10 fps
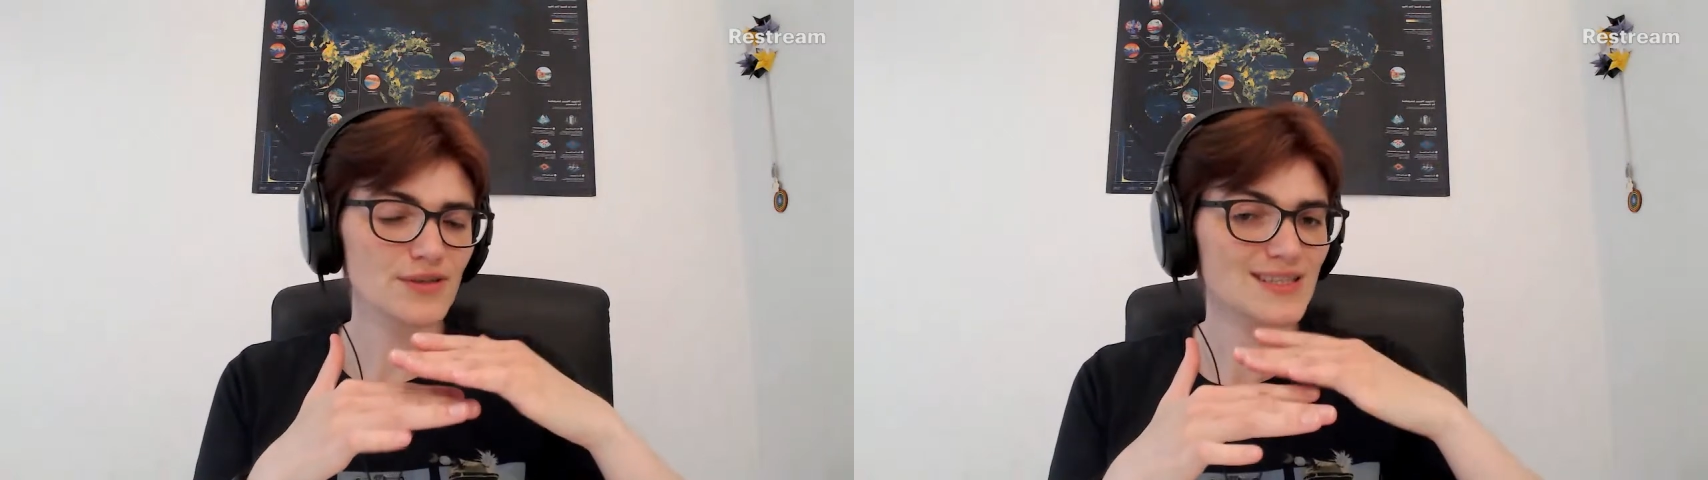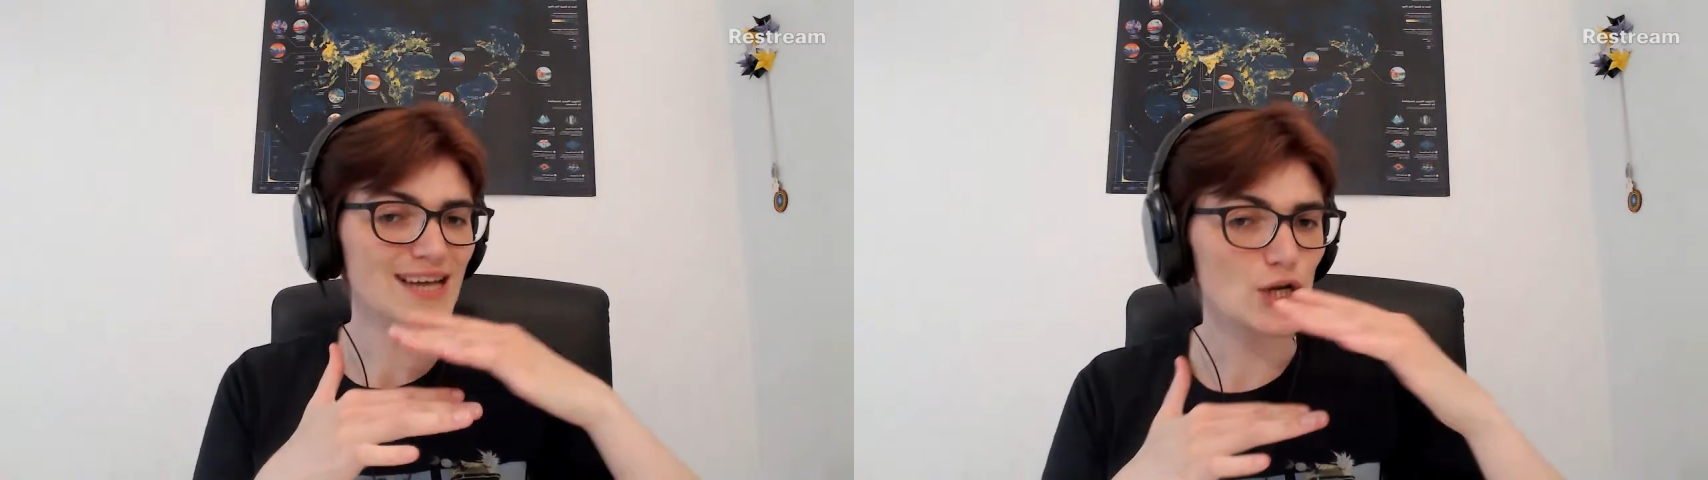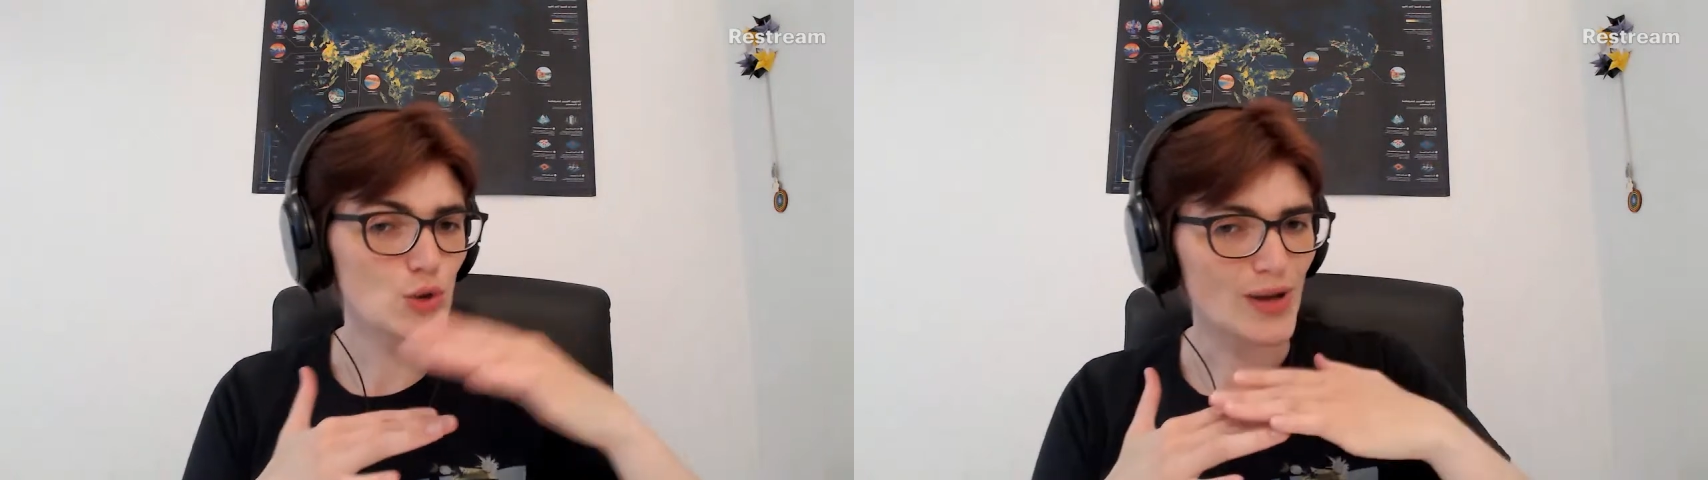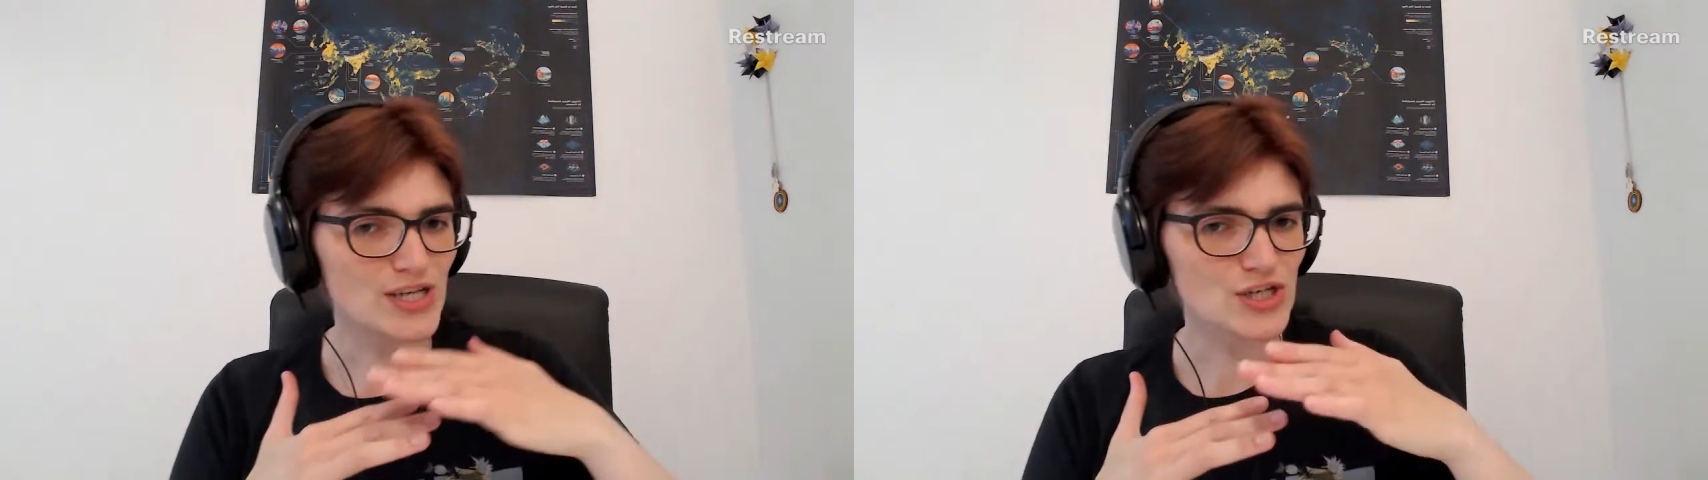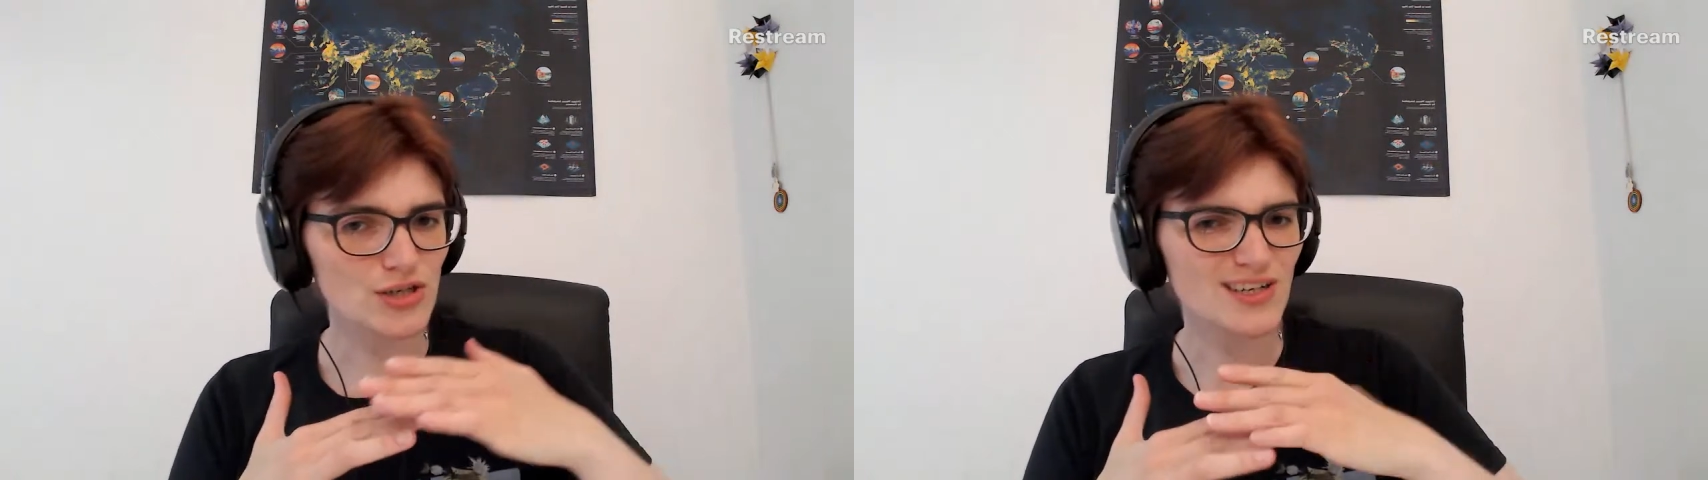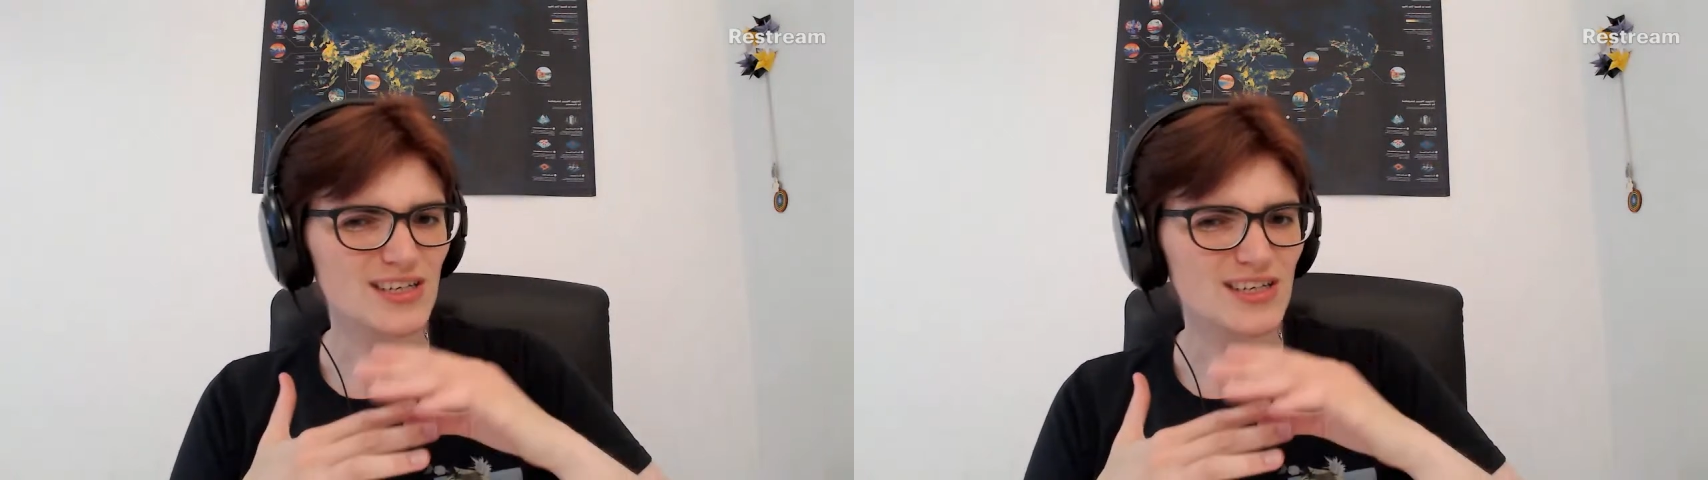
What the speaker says: attenuation,